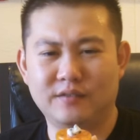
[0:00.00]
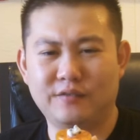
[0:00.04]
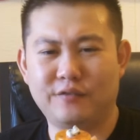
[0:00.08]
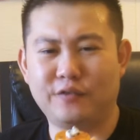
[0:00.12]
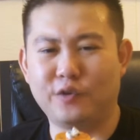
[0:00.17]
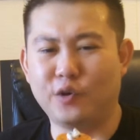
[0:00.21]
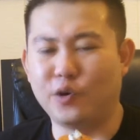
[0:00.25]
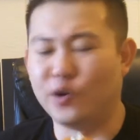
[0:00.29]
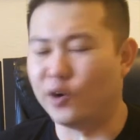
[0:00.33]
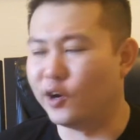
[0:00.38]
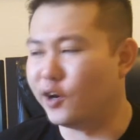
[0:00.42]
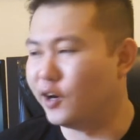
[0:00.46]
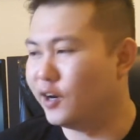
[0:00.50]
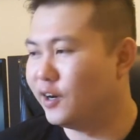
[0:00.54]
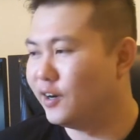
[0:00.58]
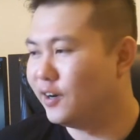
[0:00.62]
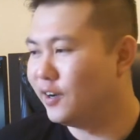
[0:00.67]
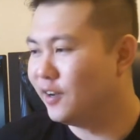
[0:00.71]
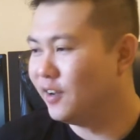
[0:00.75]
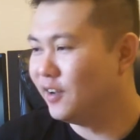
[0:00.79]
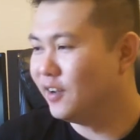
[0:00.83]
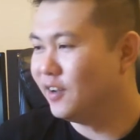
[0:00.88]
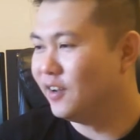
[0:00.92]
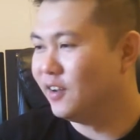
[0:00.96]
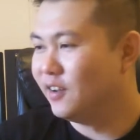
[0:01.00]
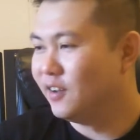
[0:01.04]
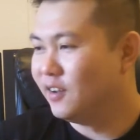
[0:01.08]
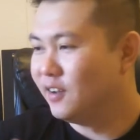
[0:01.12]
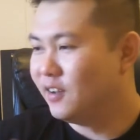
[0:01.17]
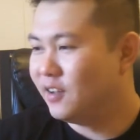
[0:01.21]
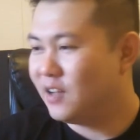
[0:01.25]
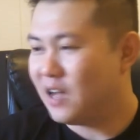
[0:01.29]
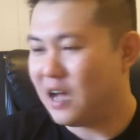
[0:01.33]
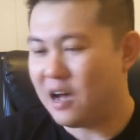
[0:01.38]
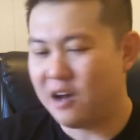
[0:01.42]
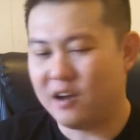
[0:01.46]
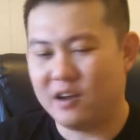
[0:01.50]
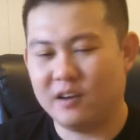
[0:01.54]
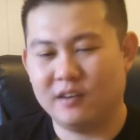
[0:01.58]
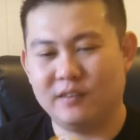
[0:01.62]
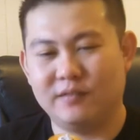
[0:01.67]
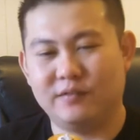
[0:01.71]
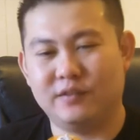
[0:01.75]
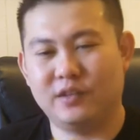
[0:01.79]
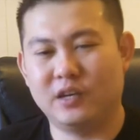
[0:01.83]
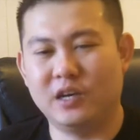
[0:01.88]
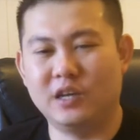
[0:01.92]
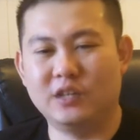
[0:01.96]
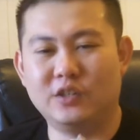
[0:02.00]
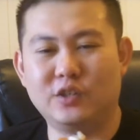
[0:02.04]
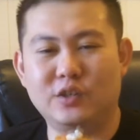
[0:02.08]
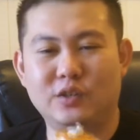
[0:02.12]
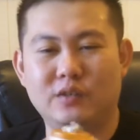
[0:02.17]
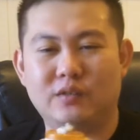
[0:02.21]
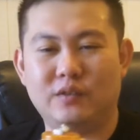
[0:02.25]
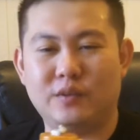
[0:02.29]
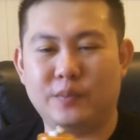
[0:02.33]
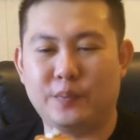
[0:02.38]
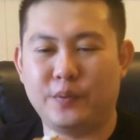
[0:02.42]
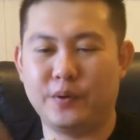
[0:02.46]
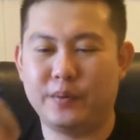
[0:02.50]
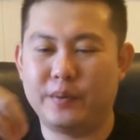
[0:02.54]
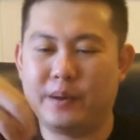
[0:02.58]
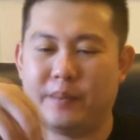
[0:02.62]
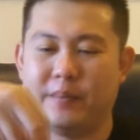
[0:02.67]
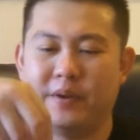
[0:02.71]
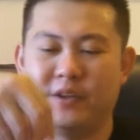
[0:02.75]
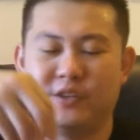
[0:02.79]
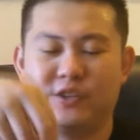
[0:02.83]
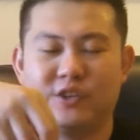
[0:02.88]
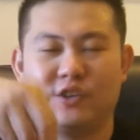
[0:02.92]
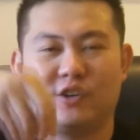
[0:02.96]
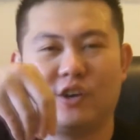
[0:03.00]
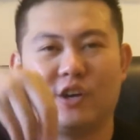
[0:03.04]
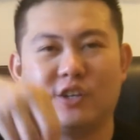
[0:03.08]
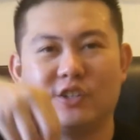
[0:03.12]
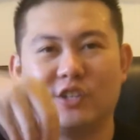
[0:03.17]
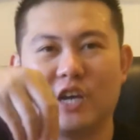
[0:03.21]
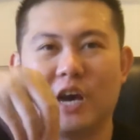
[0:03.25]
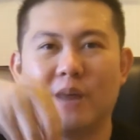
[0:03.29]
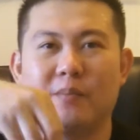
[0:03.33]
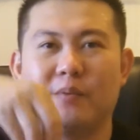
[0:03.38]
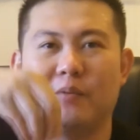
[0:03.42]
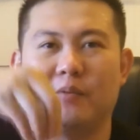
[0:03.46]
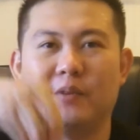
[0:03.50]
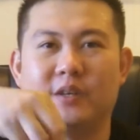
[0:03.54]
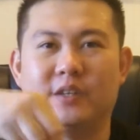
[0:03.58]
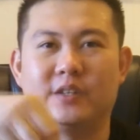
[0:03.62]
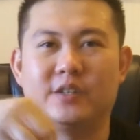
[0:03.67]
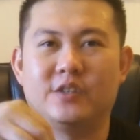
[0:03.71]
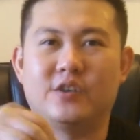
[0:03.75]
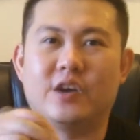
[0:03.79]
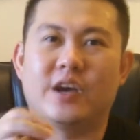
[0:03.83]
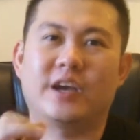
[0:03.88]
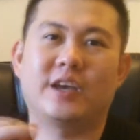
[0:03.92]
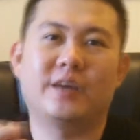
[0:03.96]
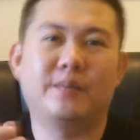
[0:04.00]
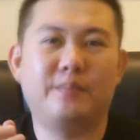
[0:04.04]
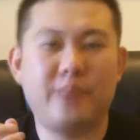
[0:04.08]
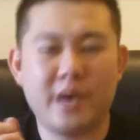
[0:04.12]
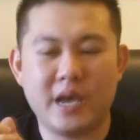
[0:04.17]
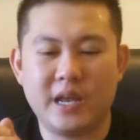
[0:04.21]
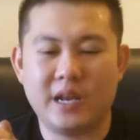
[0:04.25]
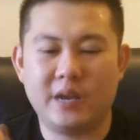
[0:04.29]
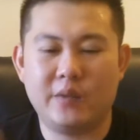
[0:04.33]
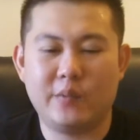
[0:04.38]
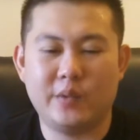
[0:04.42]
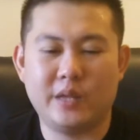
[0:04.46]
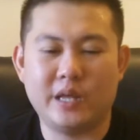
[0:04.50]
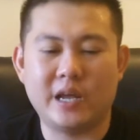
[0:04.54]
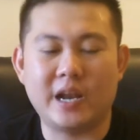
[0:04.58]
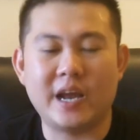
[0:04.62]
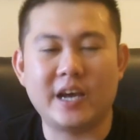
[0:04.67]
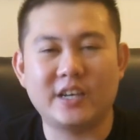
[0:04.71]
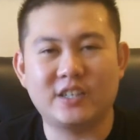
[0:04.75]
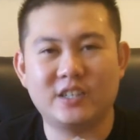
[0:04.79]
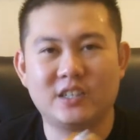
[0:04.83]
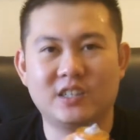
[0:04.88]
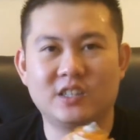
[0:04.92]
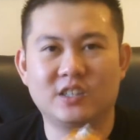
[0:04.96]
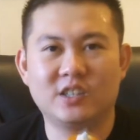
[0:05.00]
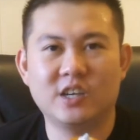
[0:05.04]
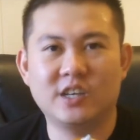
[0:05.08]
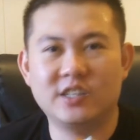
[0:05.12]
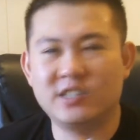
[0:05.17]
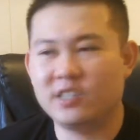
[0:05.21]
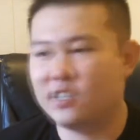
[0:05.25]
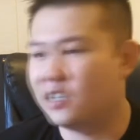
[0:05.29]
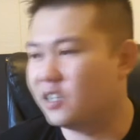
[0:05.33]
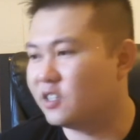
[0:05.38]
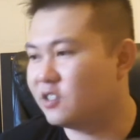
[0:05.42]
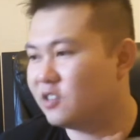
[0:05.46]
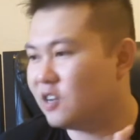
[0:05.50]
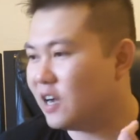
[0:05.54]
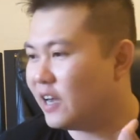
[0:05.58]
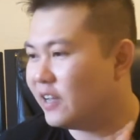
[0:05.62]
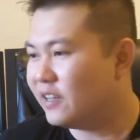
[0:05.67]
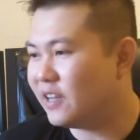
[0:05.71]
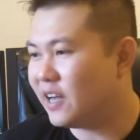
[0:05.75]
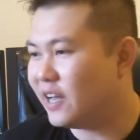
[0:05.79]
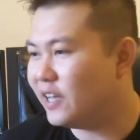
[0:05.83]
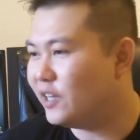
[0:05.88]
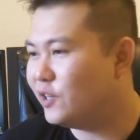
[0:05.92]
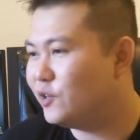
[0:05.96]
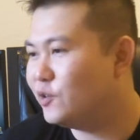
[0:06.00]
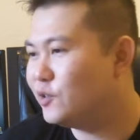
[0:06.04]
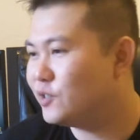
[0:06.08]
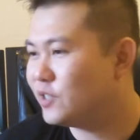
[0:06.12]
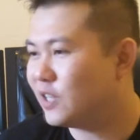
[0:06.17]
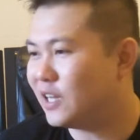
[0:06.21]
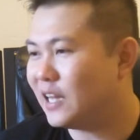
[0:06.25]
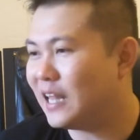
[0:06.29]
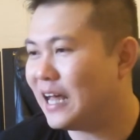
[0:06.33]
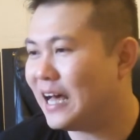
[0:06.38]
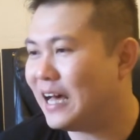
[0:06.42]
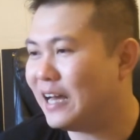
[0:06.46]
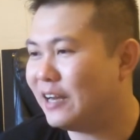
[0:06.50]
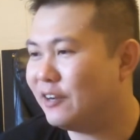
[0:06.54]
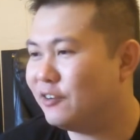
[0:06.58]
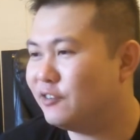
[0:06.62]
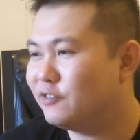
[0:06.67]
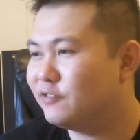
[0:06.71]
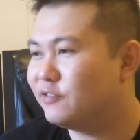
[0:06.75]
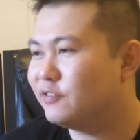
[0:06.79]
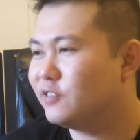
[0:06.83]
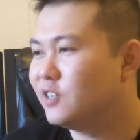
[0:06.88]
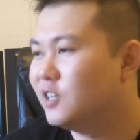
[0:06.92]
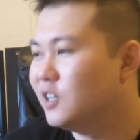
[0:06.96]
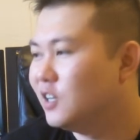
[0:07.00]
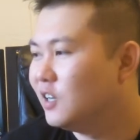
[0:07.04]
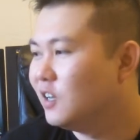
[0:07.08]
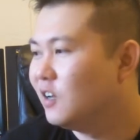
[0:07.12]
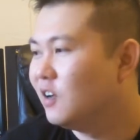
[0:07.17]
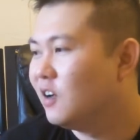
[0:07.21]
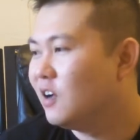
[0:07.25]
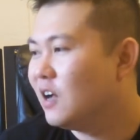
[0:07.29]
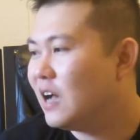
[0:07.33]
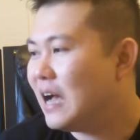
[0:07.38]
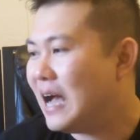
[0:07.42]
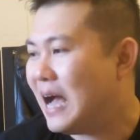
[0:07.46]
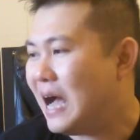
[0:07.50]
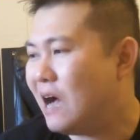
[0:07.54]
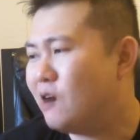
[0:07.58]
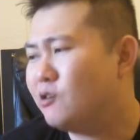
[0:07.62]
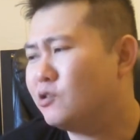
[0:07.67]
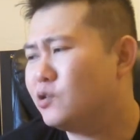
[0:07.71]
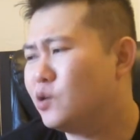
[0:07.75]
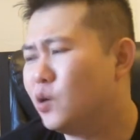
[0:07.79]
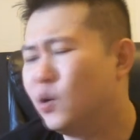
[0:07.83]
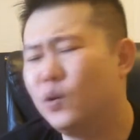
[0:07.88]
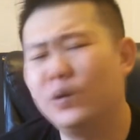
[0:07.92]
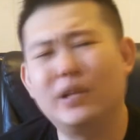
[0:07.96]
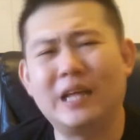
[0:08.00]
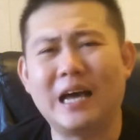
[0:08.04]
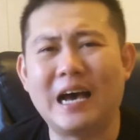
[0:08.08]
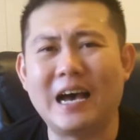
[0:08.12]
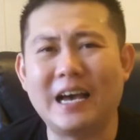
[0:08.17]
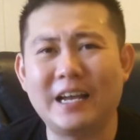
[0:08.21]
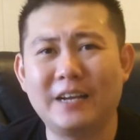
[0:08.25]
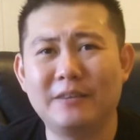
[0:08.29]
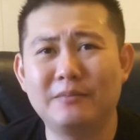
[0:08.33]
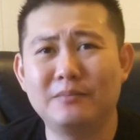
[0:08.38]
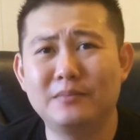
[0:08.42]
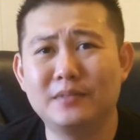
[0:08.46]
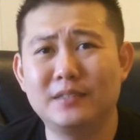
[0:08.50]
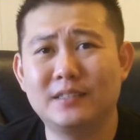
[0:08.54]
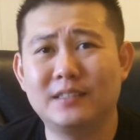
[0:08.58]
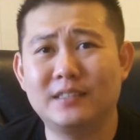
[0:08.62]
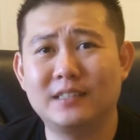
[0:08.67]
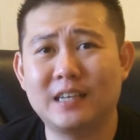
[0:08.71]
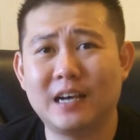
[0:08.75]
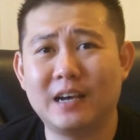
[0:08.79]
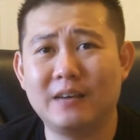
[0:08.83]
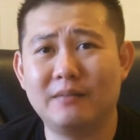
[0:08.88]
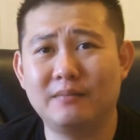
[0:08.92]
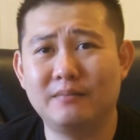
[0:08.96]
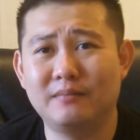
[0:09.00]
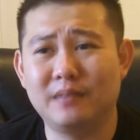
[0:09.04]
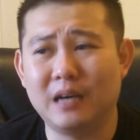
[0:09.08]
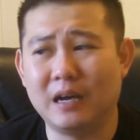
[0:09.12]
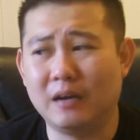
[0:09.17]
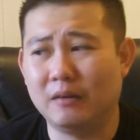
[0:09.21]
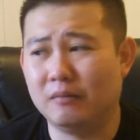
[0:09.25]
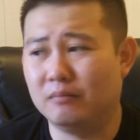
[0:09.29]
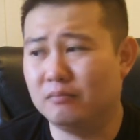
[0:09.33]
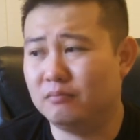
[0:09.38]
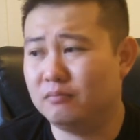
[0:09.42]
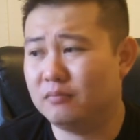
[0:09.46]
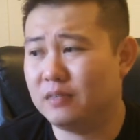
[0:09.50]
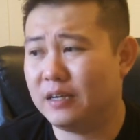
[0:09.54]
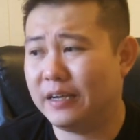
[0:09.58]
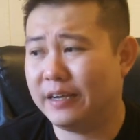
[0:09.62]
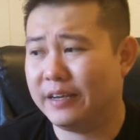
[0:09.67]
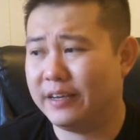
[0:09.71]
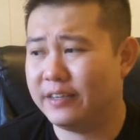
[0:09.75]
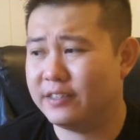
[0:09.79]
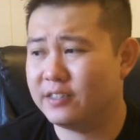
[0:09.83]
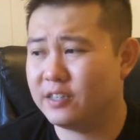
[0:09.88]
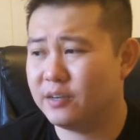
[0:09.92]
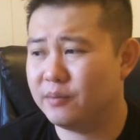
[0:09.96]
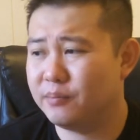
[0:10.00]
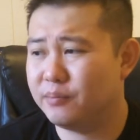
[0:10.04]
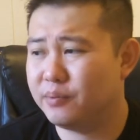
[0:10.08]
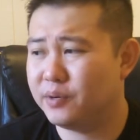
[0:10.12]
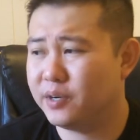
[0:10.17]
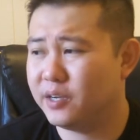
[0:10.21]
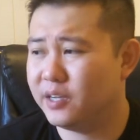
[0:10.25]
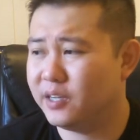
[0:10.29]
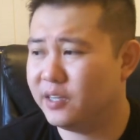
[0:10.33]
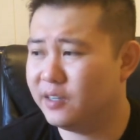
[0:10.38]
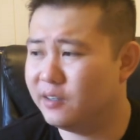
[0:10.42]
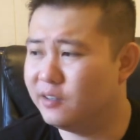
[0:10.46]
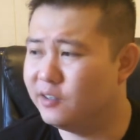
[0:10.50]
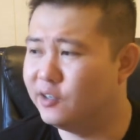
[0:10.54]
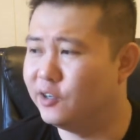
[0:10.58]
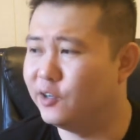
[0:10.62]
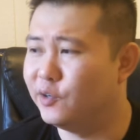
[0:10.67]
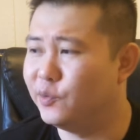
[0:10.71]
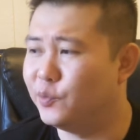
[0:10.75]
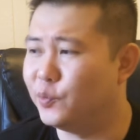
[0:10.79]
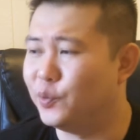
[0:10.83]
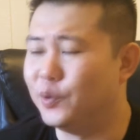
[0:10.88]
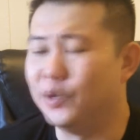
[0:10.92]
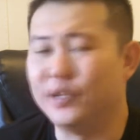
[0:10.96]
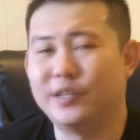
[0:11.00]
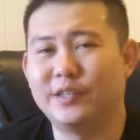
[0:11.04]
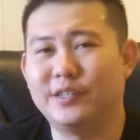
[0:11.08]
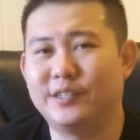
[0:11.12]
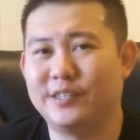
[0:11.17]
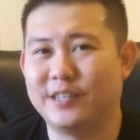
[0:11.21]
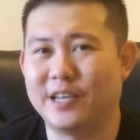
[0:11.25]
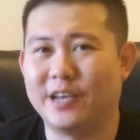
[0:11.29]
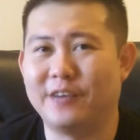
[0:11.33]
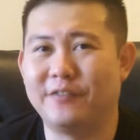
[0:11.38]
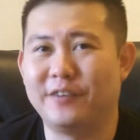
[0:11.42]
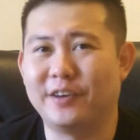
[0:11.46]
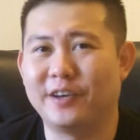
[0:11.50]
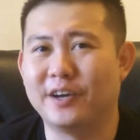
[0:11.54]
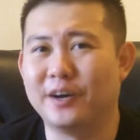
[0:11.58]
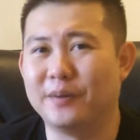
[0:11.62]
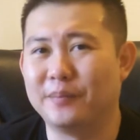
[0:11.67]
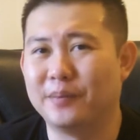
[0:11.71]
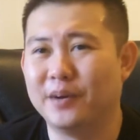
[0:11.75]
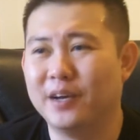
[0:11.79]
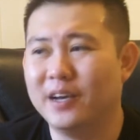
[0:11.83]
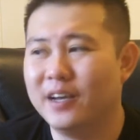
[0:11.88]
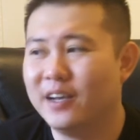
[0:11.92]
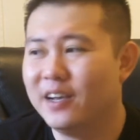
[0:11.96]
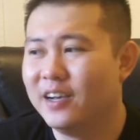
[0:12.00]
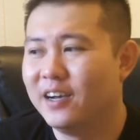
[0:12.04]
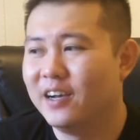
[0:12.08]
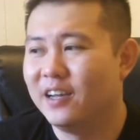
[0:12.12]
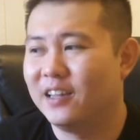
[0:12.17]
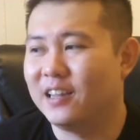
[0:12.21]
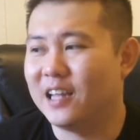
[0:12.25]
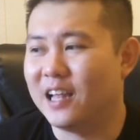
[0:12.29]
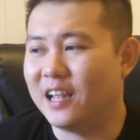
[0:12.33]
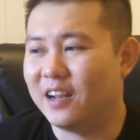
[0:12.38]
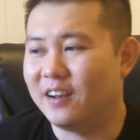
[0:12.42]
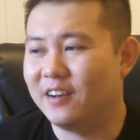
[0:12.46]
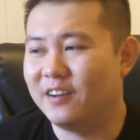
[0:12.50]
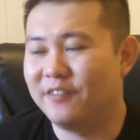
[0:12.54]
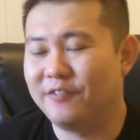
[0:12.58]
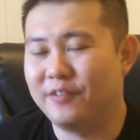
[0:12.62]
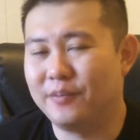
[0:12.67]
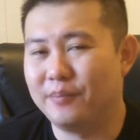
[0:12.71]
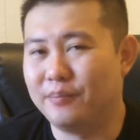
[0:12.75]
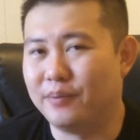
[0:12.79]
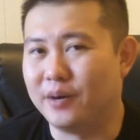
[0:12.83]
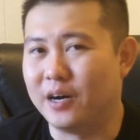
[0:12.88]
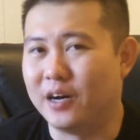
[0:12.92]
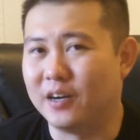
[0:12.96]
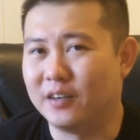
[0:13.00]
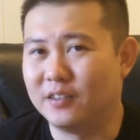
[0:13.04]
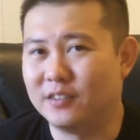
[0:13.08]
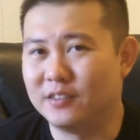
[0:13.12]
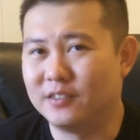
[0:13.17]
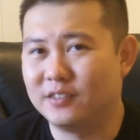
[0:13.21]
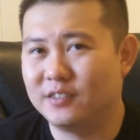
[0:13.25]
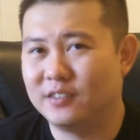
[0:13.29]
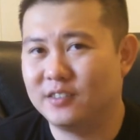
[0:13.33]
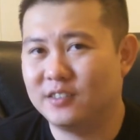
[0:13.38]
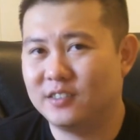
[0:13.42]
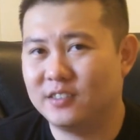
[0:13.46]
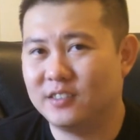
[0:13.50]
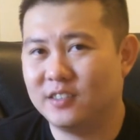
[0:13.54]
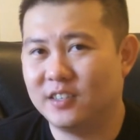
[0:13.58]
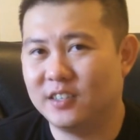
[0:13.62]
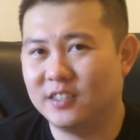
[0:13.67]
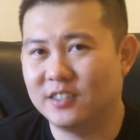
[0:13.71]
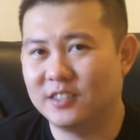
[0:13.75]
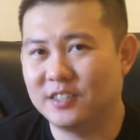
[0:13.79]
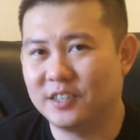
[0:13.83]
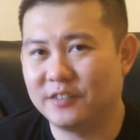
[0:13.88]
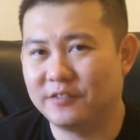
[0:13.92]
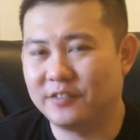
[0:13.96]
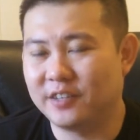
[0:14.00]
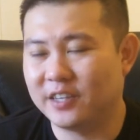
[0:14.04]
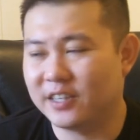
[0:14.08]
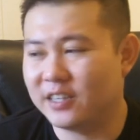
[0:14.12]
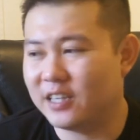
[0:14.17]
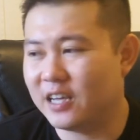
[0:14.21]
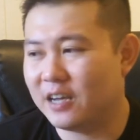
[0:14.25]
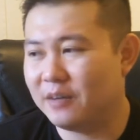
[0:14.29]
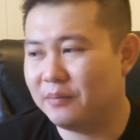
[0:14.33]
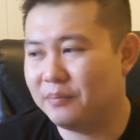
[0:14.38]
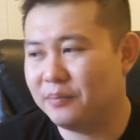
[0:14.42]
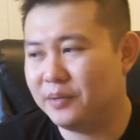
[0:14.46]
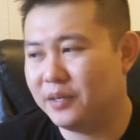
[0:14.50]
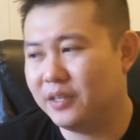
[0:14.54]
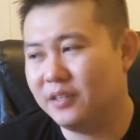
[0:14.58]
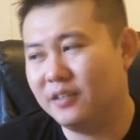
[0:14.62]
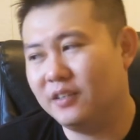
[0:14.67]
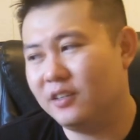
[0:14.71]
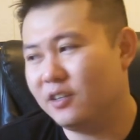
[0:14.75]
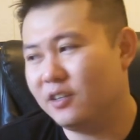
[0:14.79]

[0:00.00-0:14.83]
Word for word: for to put my miniature on top of it, so I can paint it without actually touching it. So I use a lot of household items. I guess I'm pretty good with saving up a lot of different bottles and stuff like that. But